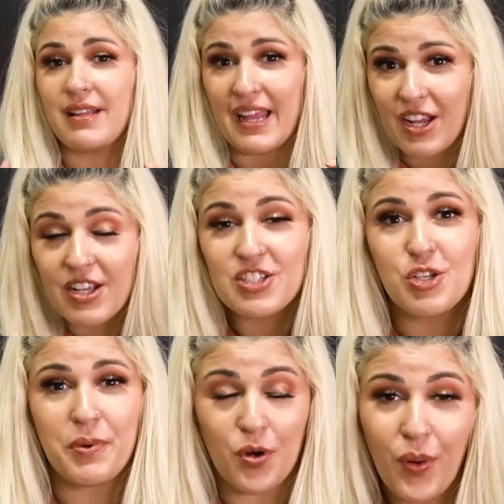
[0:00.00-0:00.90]
like
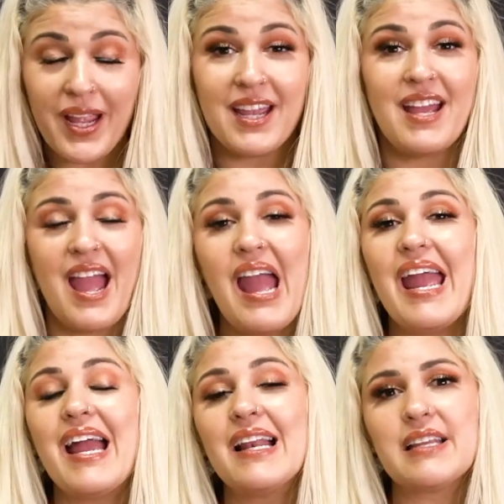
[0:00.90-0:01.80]
super quick
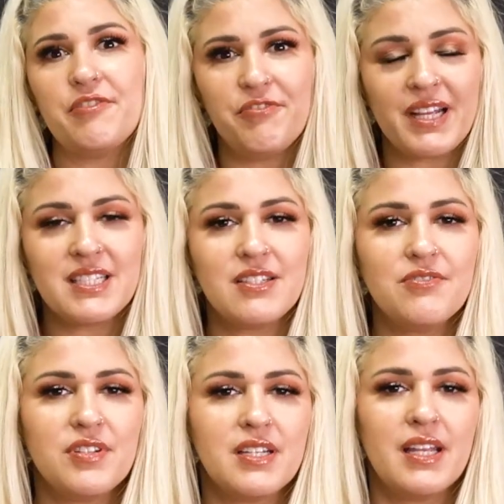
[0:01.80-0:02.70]
and effective
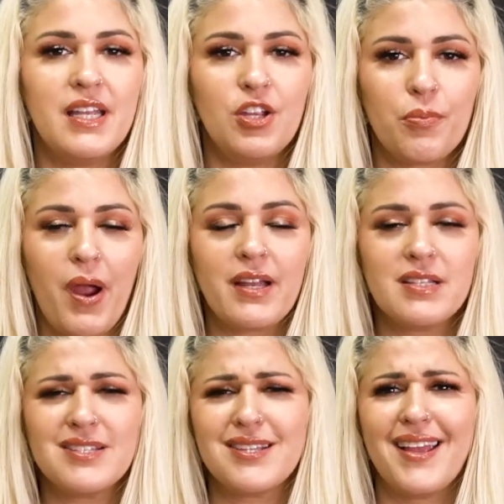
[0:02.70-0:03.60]
in your
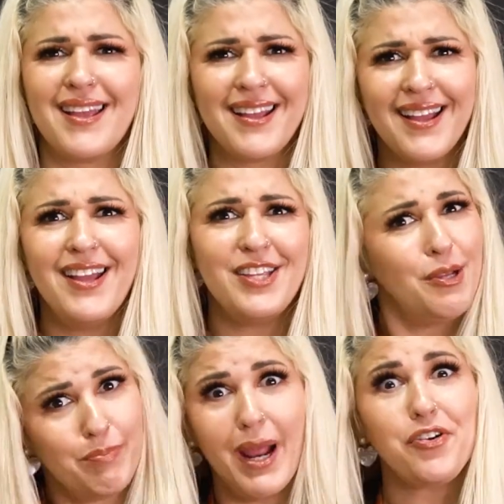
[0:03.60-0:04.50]
practice,
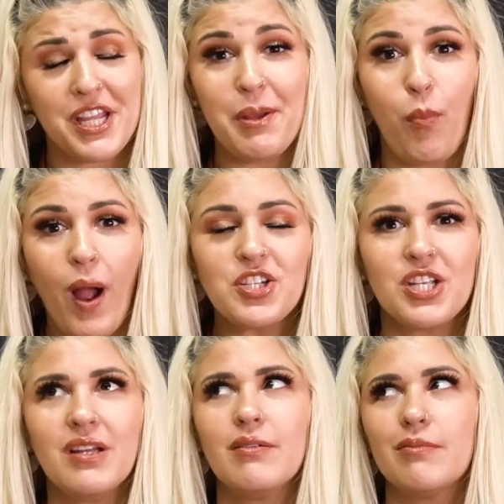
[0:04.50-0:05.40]
you better keep
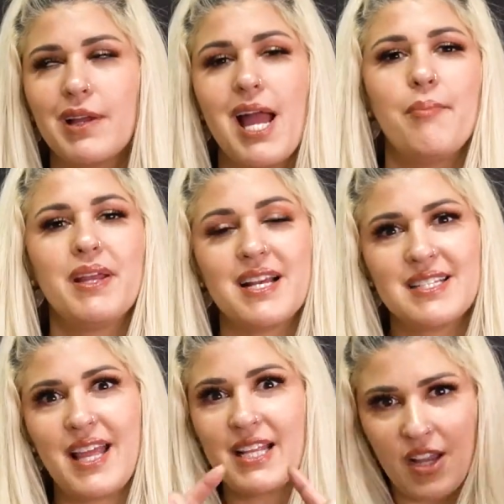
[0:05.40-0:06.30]
watching
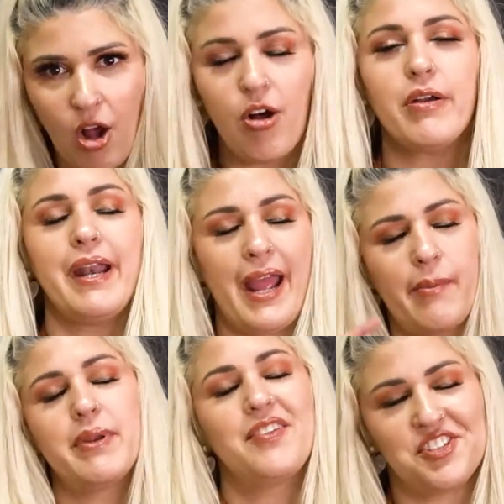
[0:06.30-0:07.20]
because that's all gonna
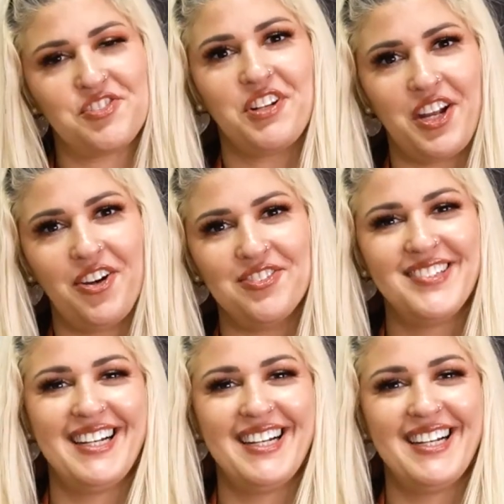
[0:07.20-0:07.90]
happen in this video.